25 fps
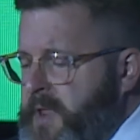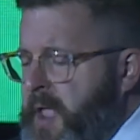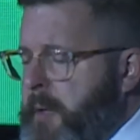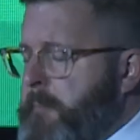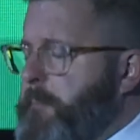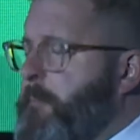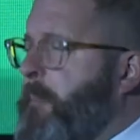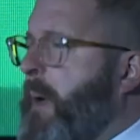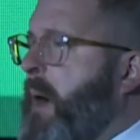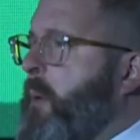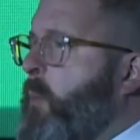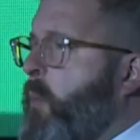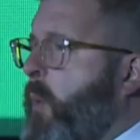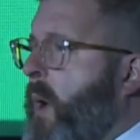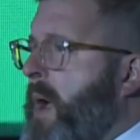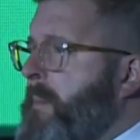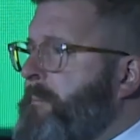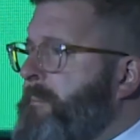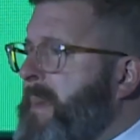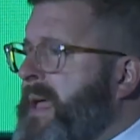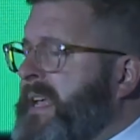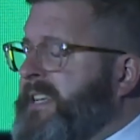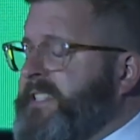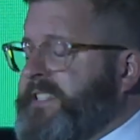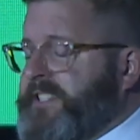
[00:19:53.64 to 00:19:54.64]
But what
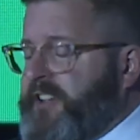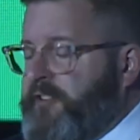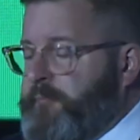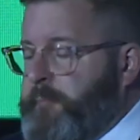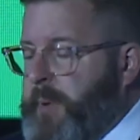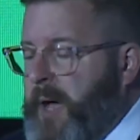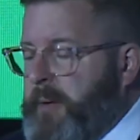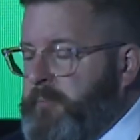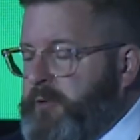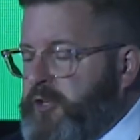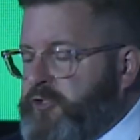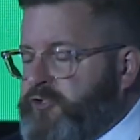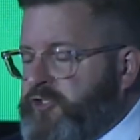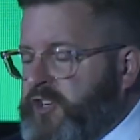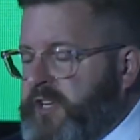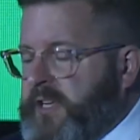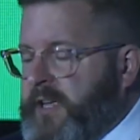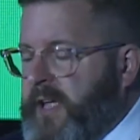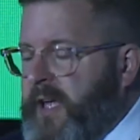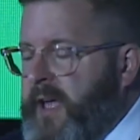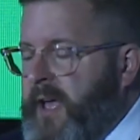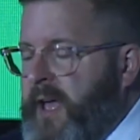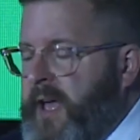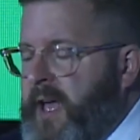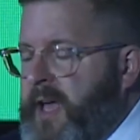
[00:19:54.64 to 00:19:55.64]
makes self-publishing
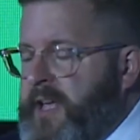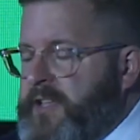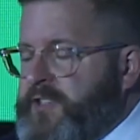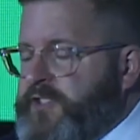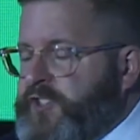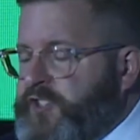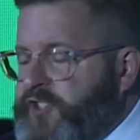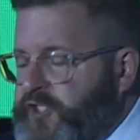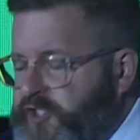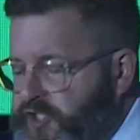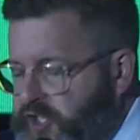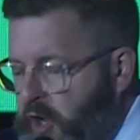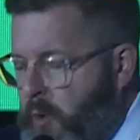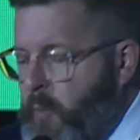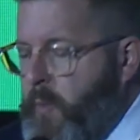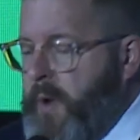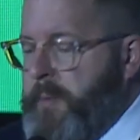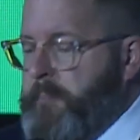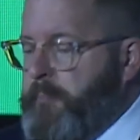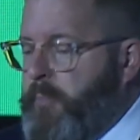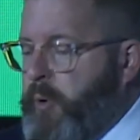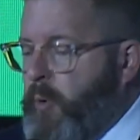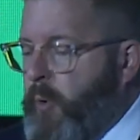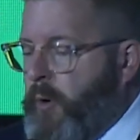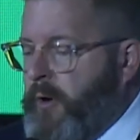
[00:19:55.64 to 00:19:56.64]
so
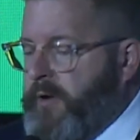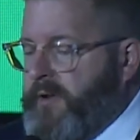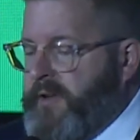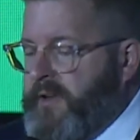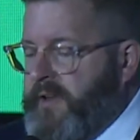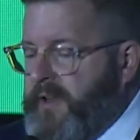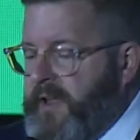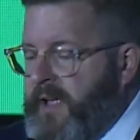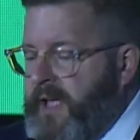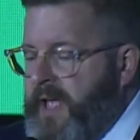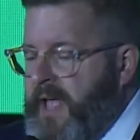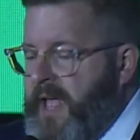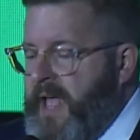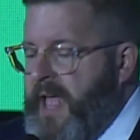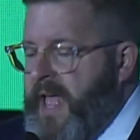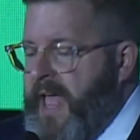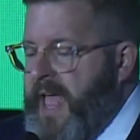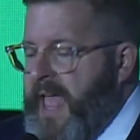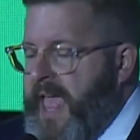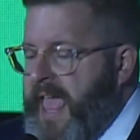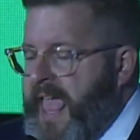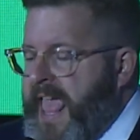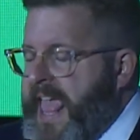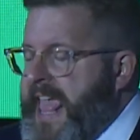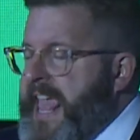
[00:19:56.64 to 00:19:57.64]
important
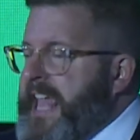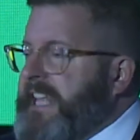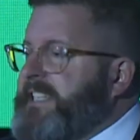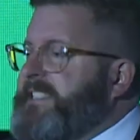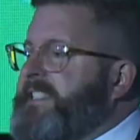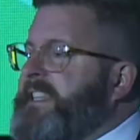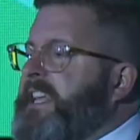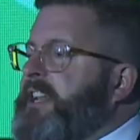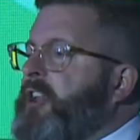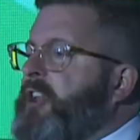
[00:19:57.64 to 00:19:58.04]
is that